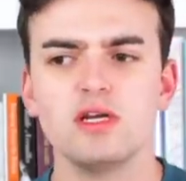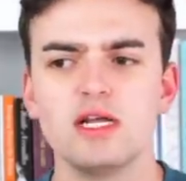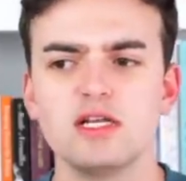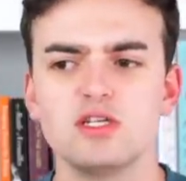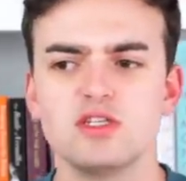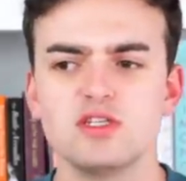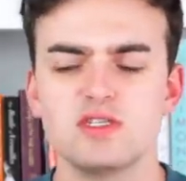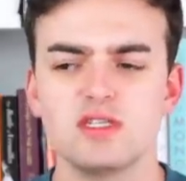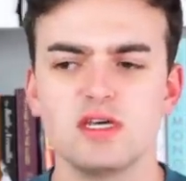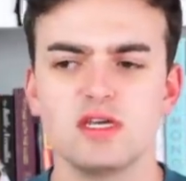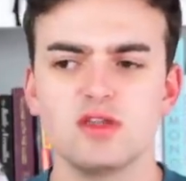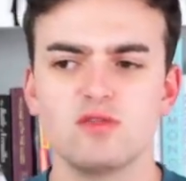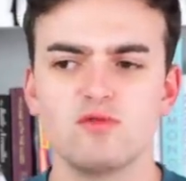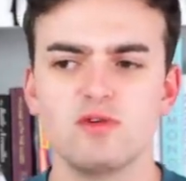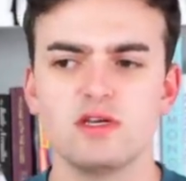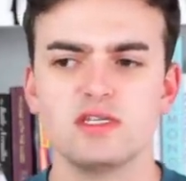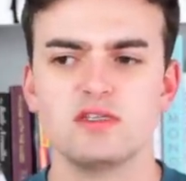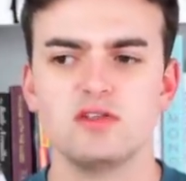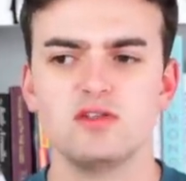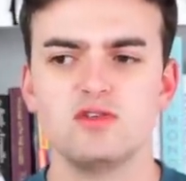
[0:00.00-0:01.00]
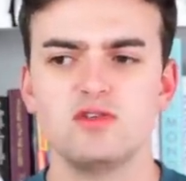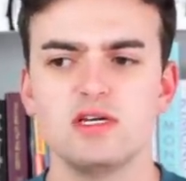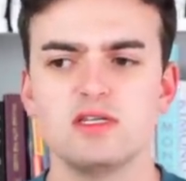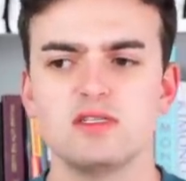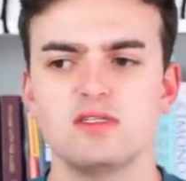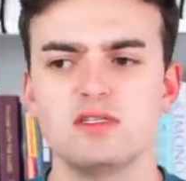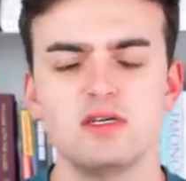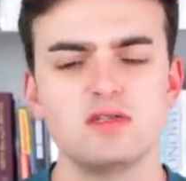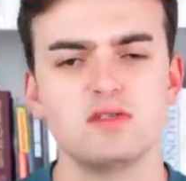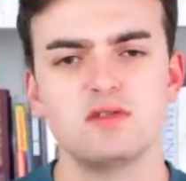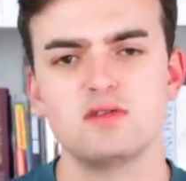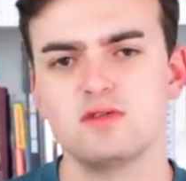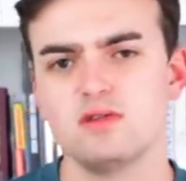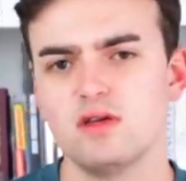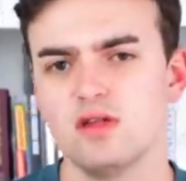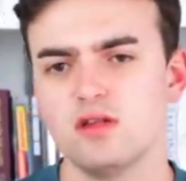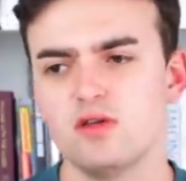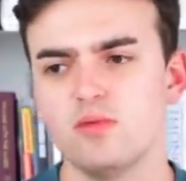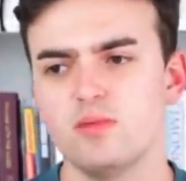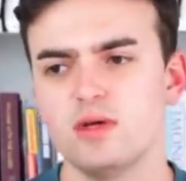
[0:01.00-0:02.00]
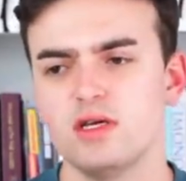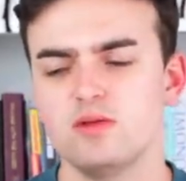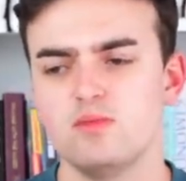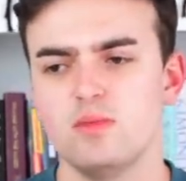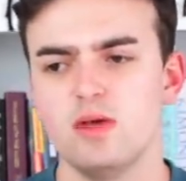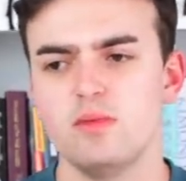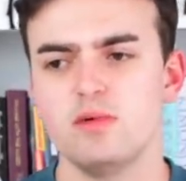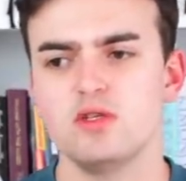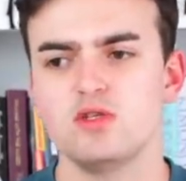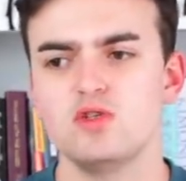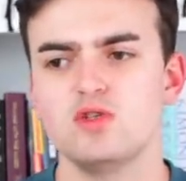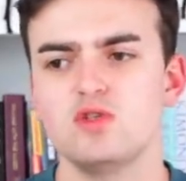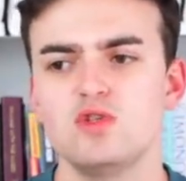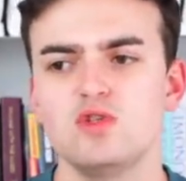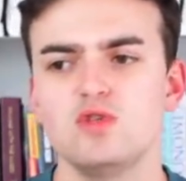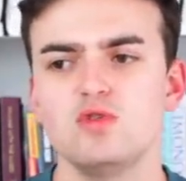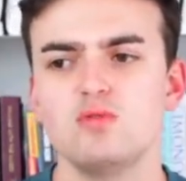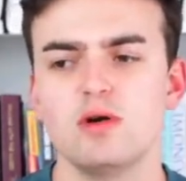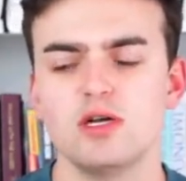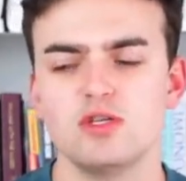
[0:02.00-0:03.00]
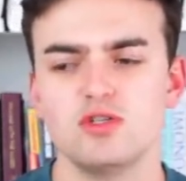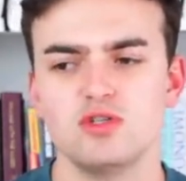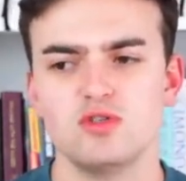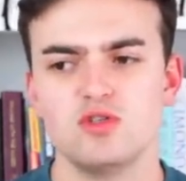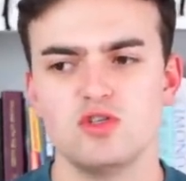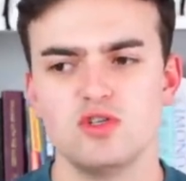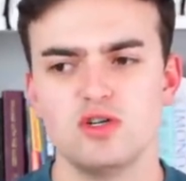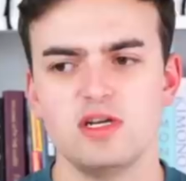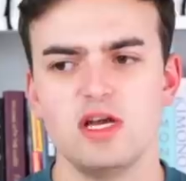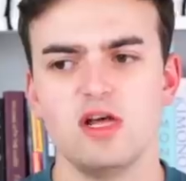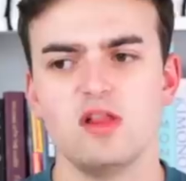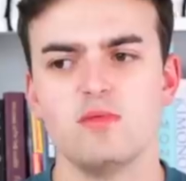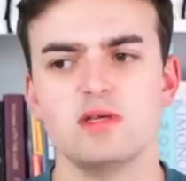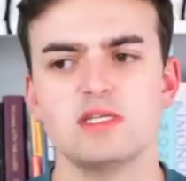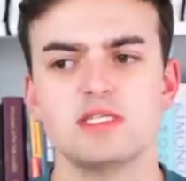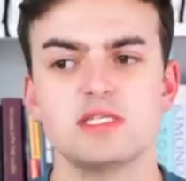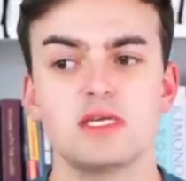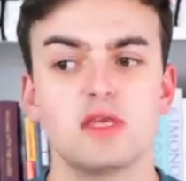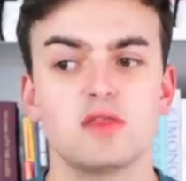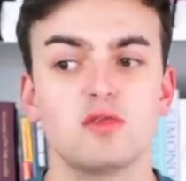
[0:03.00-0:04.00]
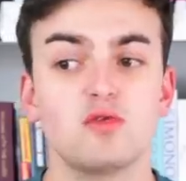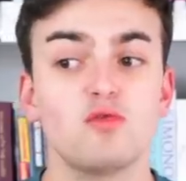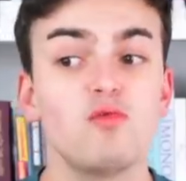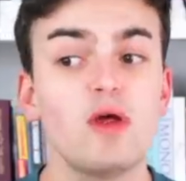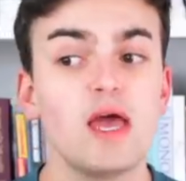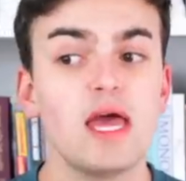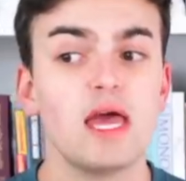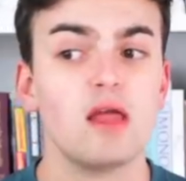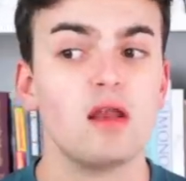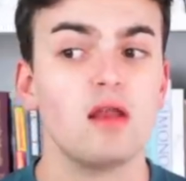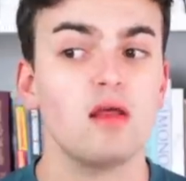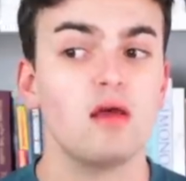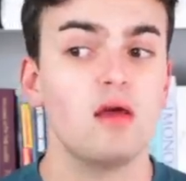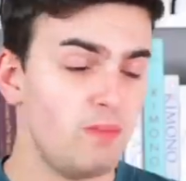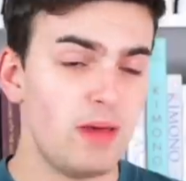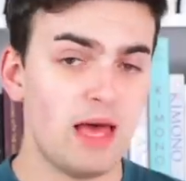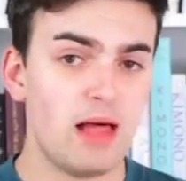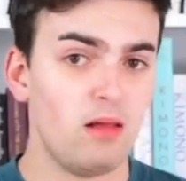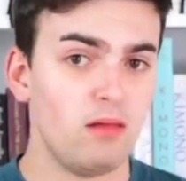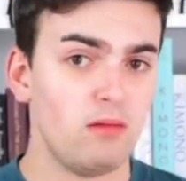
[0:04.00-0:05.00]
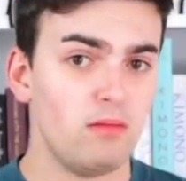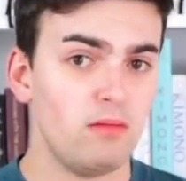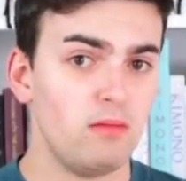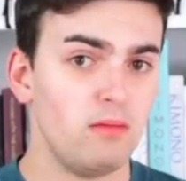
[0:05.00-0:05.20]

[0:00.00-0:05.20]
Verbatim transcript: I just think the rest of the dress does a little bit, maybe too much in certain elements, like the red belt.